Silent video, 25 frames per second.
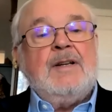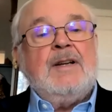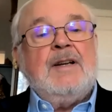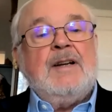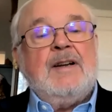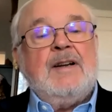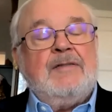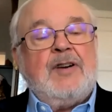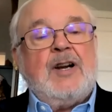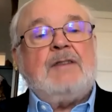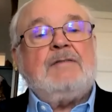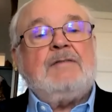
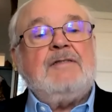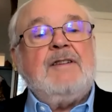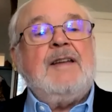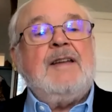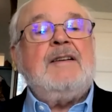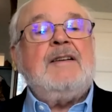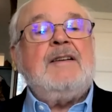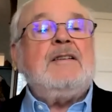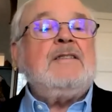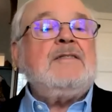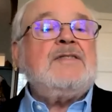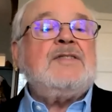of our
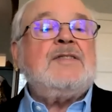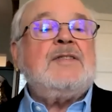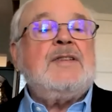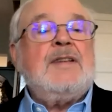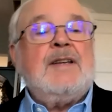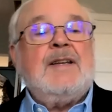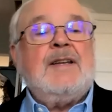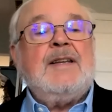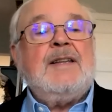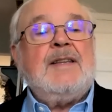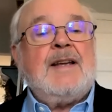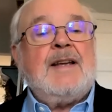leaders
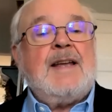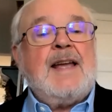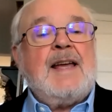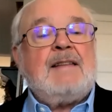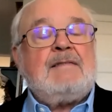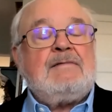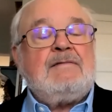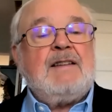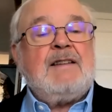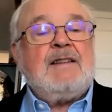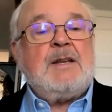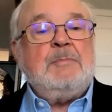in the
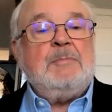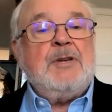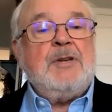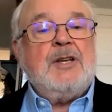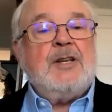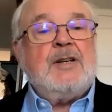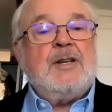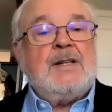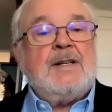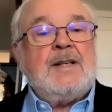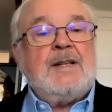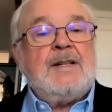Catholic
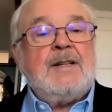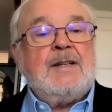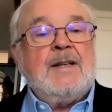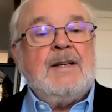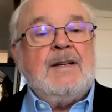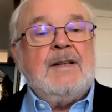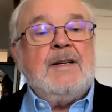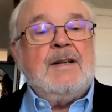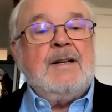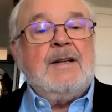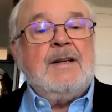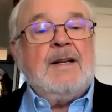community.
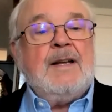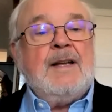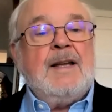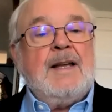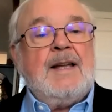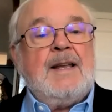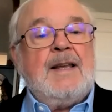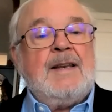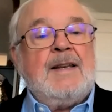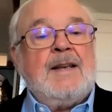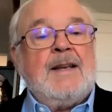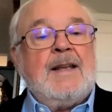
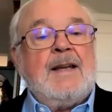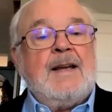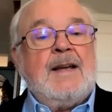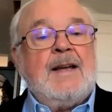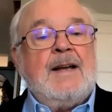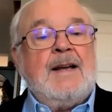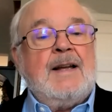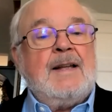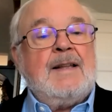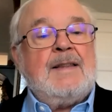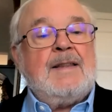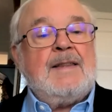And
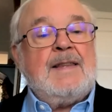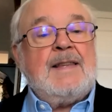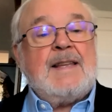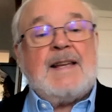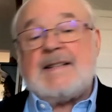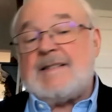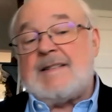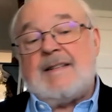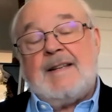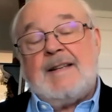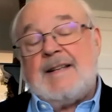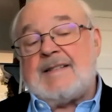
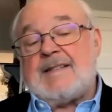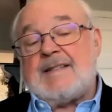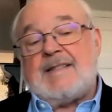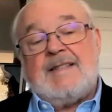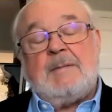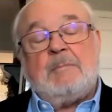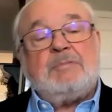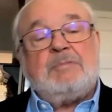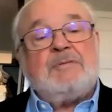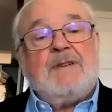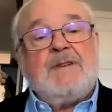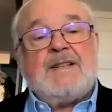that's
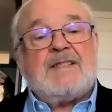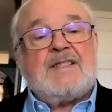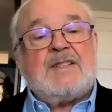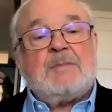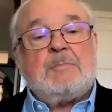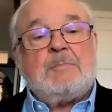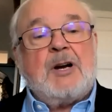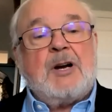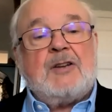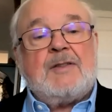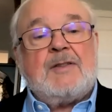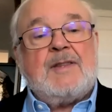simply a
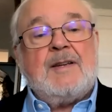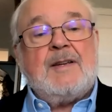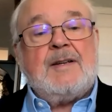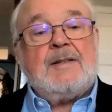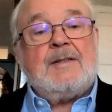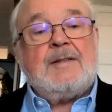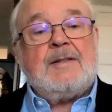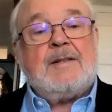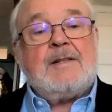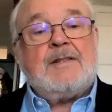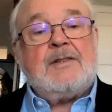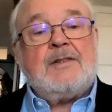smart
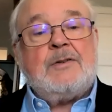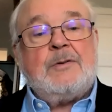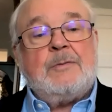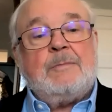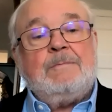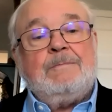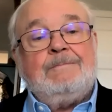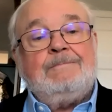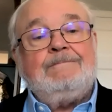thing to do.